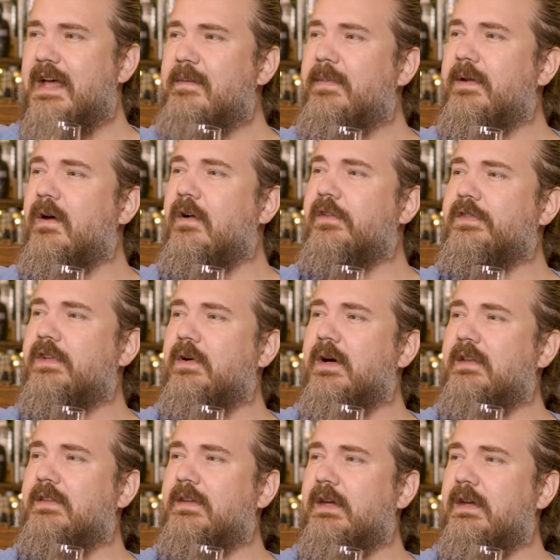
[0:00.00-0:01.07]
that, but also
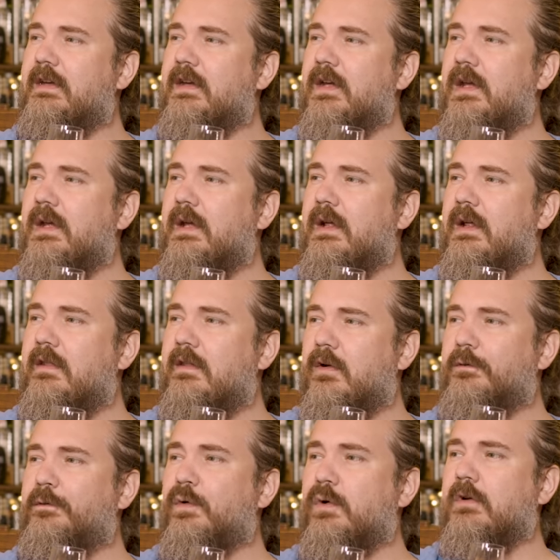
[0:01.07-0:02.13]
I think the
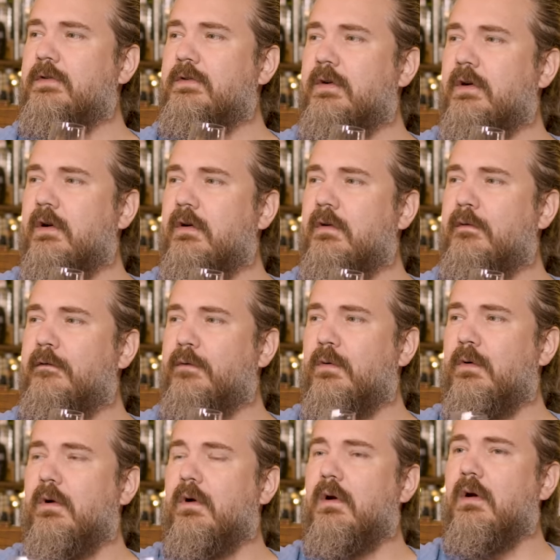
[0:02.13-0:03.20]
Old Forester
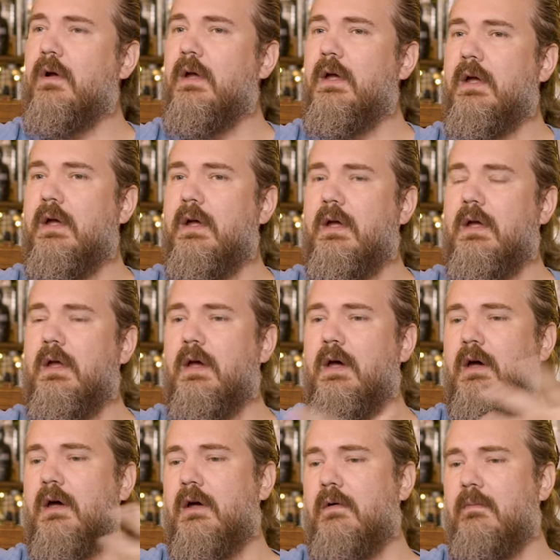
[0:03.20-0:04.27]
for
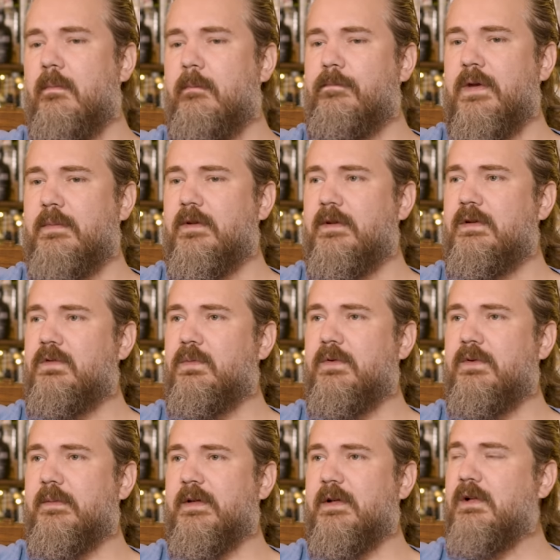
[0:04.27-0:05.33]
people that just
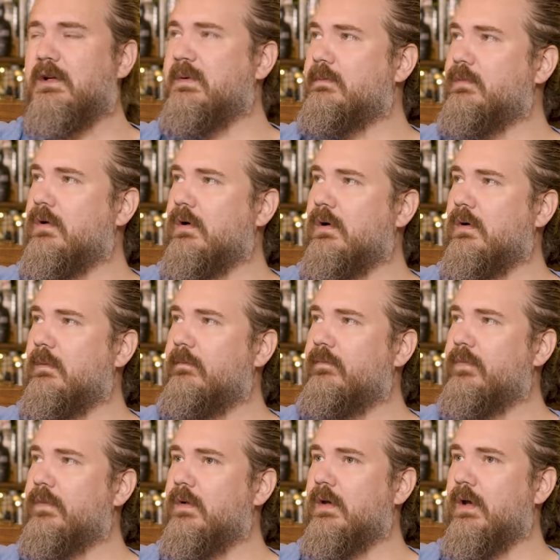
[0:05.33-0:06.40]
want something a little bit more.
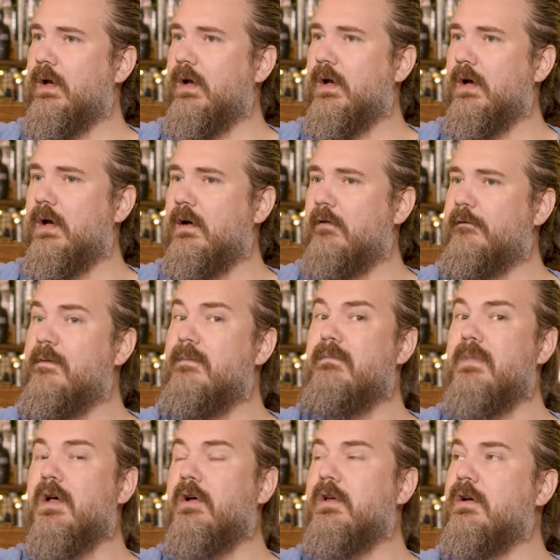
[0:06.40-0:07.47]

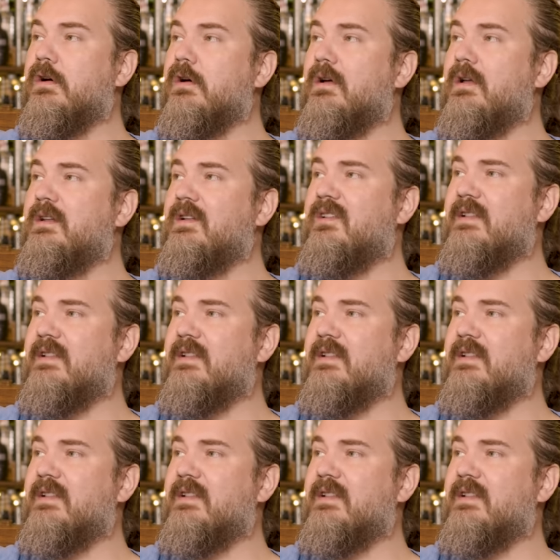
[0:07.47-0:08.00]
Familiar and